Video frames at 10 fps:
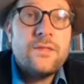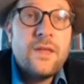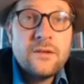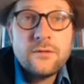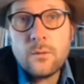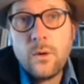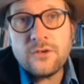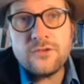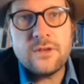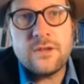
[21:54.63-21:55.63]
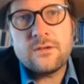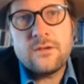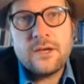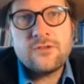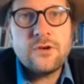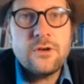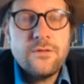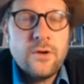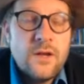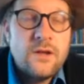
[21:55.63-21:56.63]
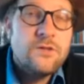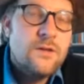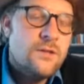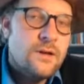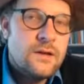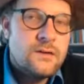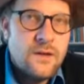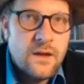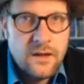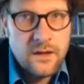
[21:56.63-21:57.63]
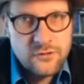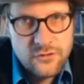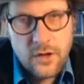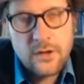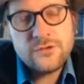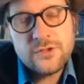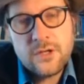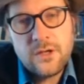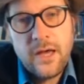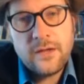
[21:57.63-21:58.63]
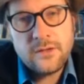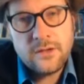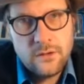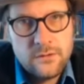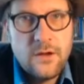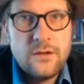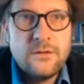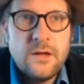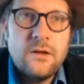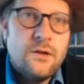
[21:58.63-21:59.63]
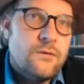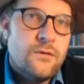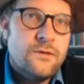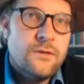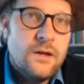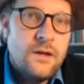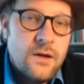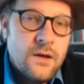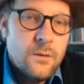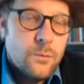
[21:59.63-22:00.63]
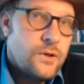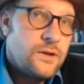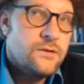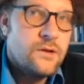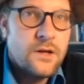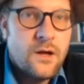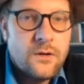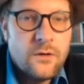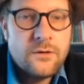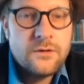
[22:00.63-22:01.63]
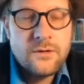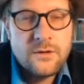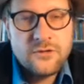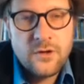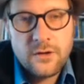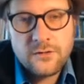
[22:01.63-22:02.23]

Alright, thanks for watching this lecture. If you're interested in taking a geology class at Utah State University, please click on over to the